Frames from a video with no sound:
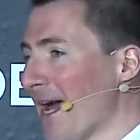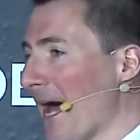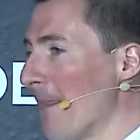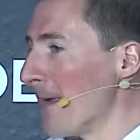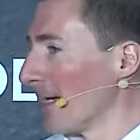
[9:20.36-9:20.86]

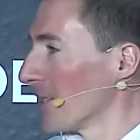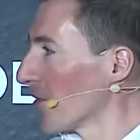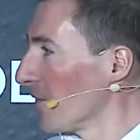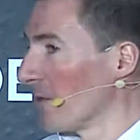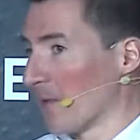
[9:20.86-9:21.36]
And then I
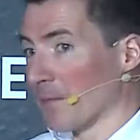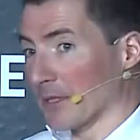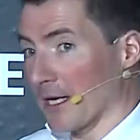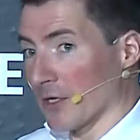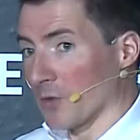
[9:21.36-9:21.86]
discovered people
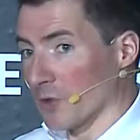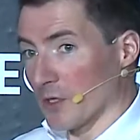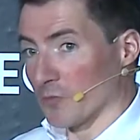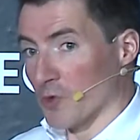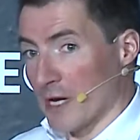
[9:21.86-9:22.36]
take
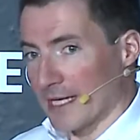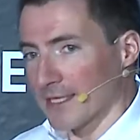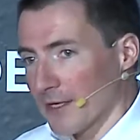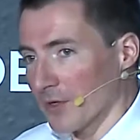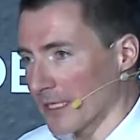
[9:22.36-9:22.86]
notaries really
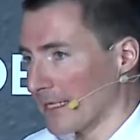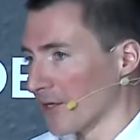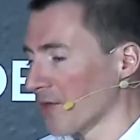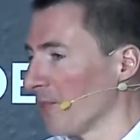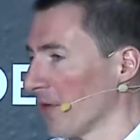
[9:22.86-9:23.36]
seriously in
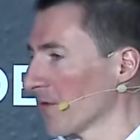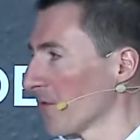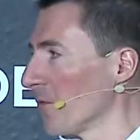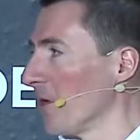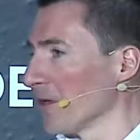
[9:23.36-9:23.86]
some parts of
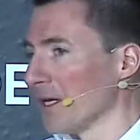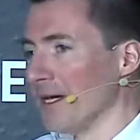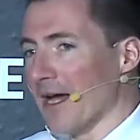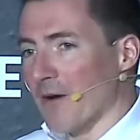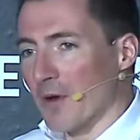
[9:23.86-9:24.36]
the world.
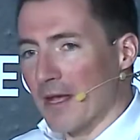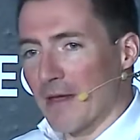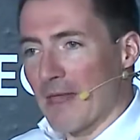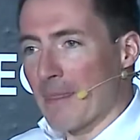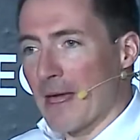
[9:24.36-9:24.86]

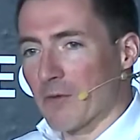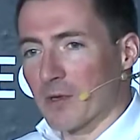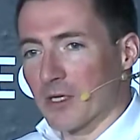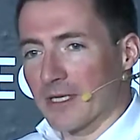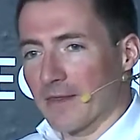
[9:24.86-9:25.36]
And now
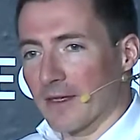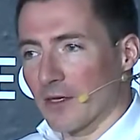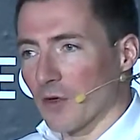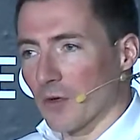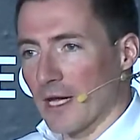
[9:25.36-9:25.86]
because they think
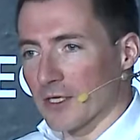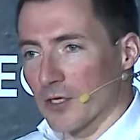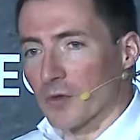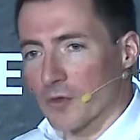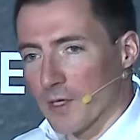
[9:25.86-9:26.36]
Corda has
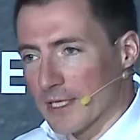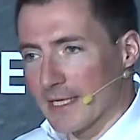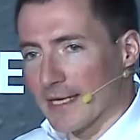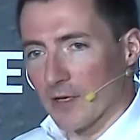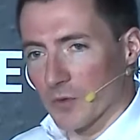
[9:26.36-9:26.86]
notaries,
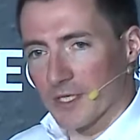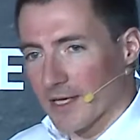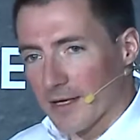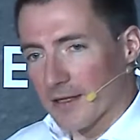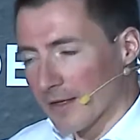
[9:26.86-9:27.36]
they get all
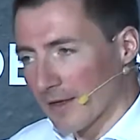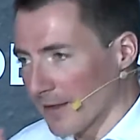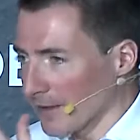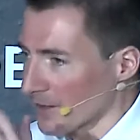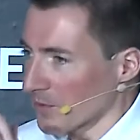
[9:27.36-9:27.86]
scared and they
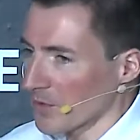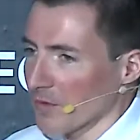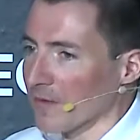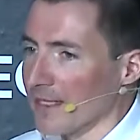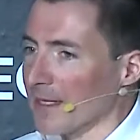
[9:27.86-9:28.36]
think there's some sort
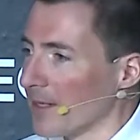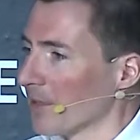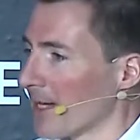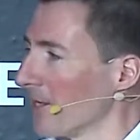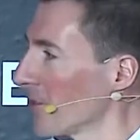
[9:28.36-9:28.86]
of legal
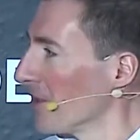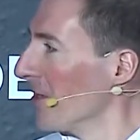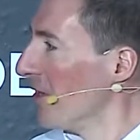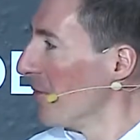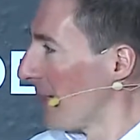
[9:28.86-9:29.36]
implication.
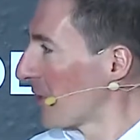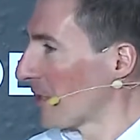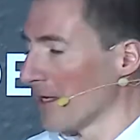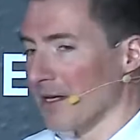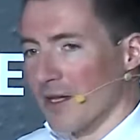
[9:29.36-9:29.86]
Well,
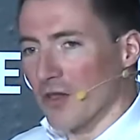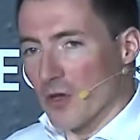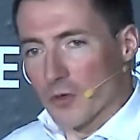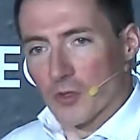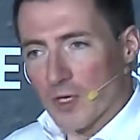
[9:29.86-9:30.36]
actually, the
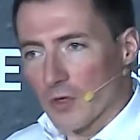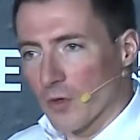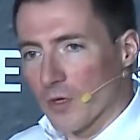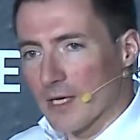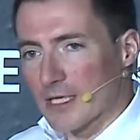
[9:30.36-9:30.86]
notary in
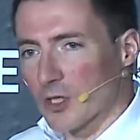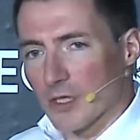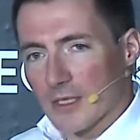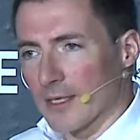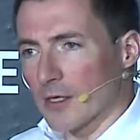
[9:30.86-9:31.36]
Corda, it's
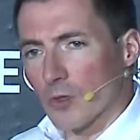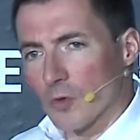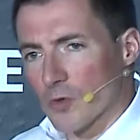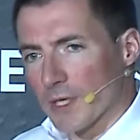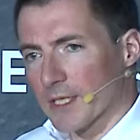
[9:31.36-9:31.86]
just like the
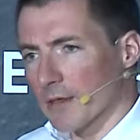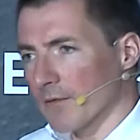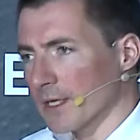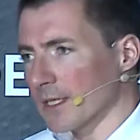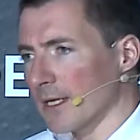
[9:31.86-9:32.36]
ordering
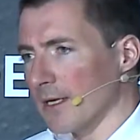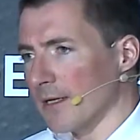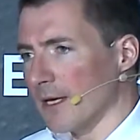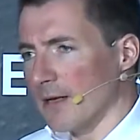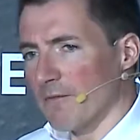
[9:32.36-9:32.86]
service
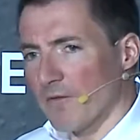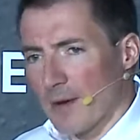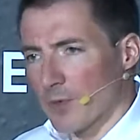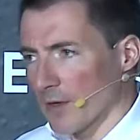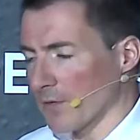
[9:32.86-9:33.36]
in
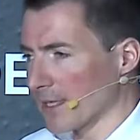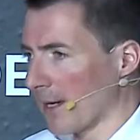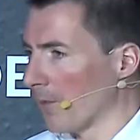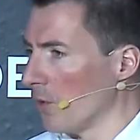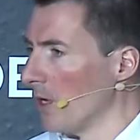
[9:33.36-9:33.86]
Fabric, for
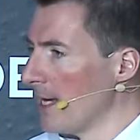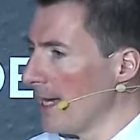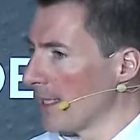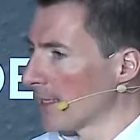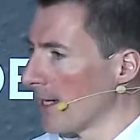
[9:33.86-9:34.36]
example.
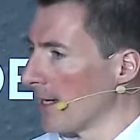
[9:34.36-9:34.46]
It's